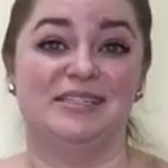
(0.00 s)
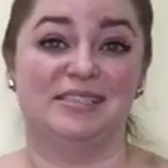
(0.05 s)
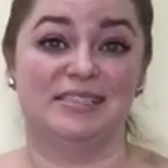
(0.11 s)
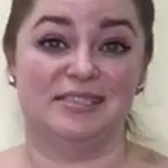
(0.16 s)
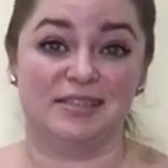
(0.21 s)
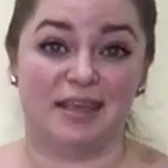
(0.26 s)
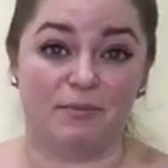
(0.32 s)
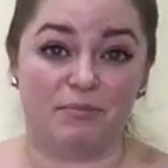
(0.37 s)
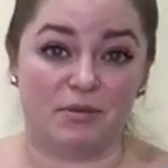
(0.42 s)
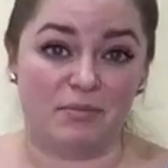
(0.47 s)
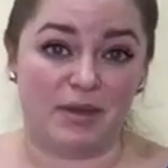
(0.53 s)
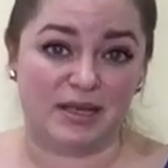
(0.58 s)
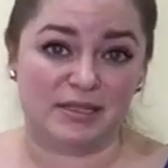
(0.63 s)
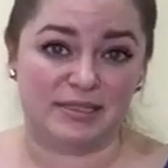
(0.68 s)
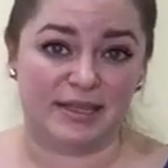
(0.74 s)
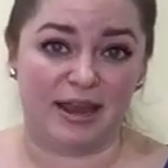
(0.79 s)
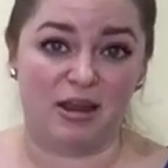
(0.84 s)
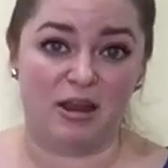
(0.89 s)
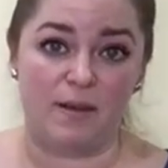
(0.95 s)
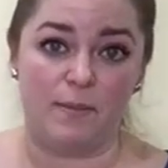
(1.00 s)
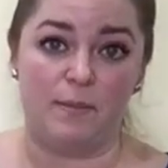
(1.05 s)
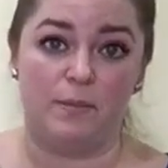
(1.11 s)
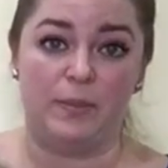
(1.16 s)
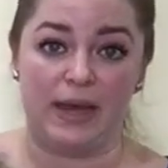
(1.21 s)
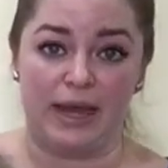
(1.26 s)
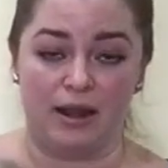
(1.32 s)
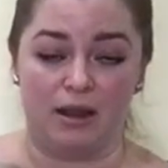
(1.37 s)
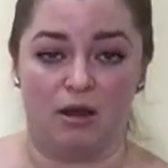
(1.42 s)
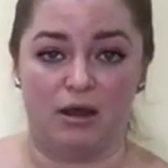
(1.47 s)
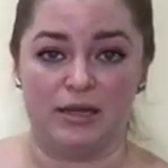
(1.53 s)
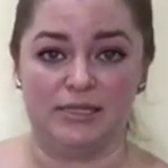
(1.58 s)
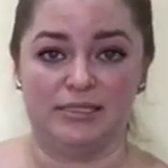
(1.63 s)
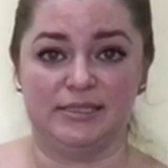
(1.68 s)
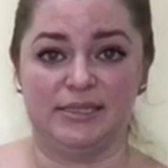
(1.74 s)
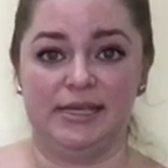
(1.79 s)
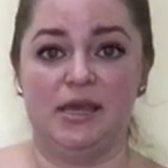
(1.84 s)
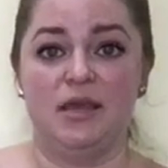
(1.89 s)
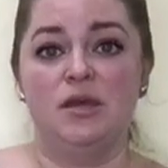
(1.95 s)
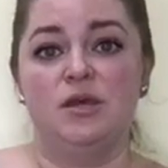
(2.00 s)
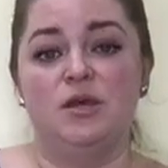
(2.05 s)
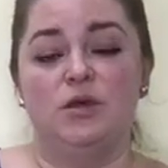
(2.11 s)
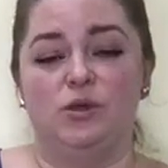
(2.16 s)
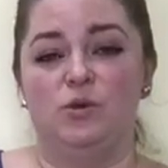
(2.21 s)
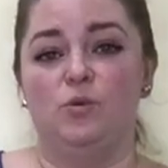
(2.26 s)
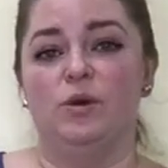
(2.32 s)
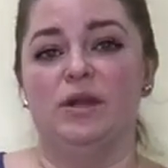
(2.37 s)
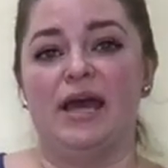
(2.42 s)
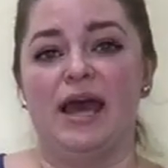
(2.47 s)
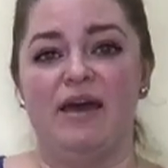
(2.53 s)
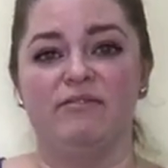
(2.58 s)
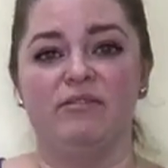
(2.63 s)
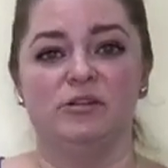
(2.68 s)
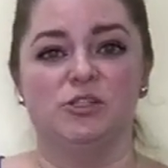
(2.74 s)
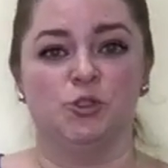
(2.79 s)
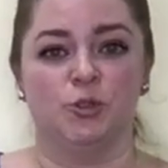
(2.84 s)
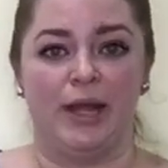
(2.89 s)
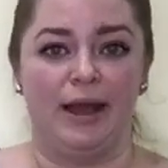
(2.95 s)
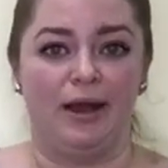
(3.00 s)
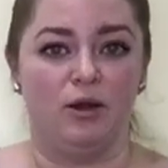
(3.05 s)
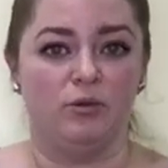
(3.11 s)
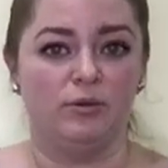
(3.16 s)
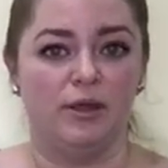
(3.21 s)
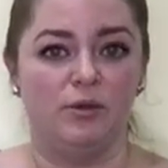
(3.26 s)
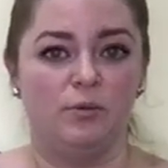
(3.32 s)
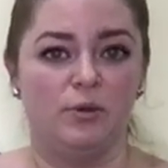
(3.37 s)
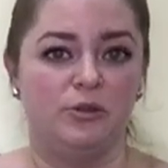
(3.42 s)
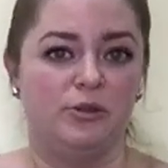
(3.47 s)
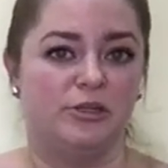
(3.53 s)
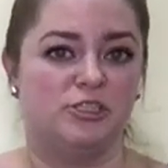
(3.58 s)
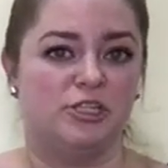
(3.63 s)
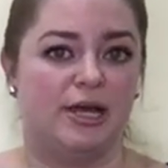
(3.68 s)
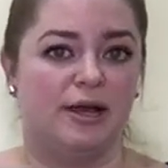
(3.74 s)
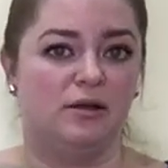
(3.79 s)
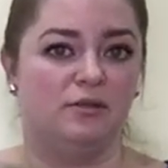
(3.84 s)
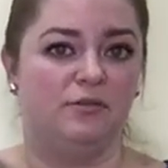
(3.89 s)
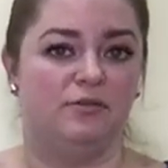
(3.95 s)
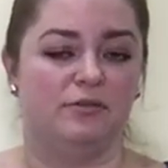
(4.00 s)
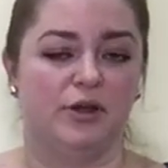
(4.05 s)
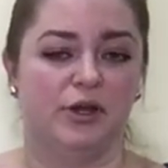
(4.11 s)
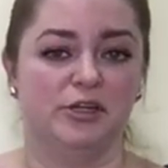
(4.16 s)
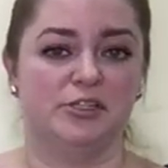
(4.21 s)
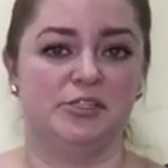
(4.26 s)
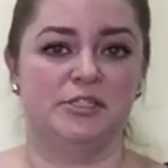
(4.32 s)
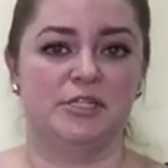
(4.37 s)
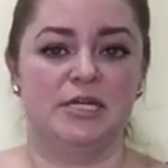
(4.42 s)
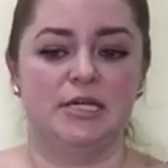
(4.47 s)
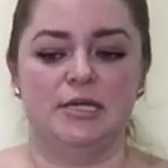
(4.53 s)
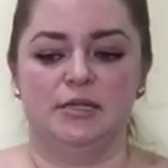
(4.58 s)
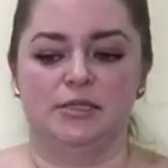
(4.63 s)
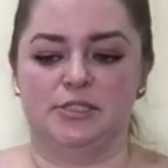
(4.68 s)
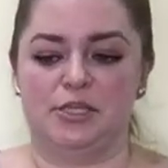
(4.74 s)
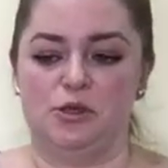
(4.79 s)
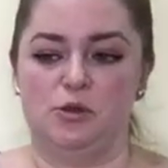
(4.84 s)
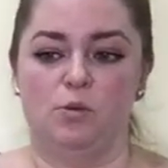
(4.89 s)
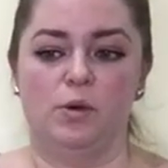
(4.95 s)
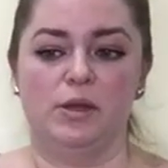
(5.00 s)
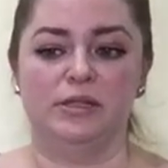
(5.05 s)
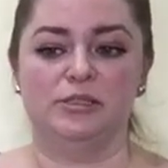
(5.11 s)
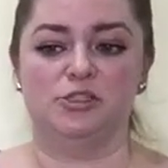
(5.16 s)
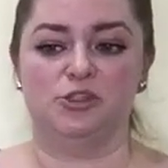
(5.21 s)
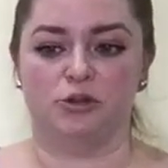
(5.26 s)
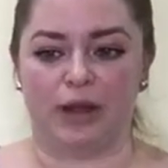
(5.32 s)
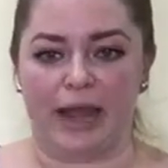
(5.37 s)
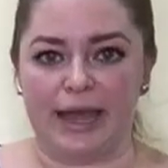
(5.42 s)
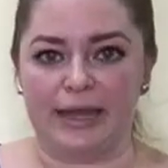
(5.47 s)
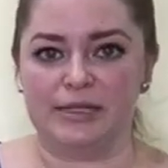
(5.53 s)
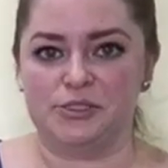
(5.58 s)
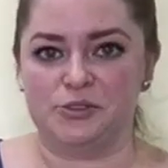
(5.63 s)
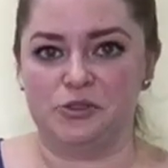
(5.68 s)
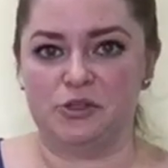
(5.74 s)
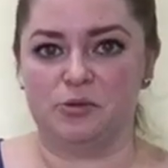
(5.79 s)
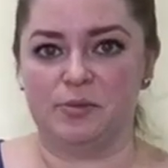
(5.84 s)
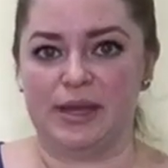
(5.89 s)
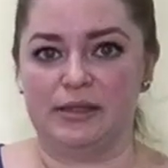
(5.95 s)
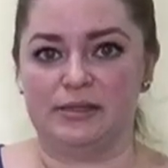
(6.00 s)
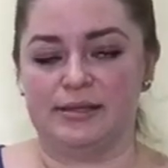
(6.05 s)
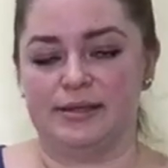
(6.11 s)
say to skip the mascara, but honestly, you wanna have a trial run with your child first. So you wanna try to do their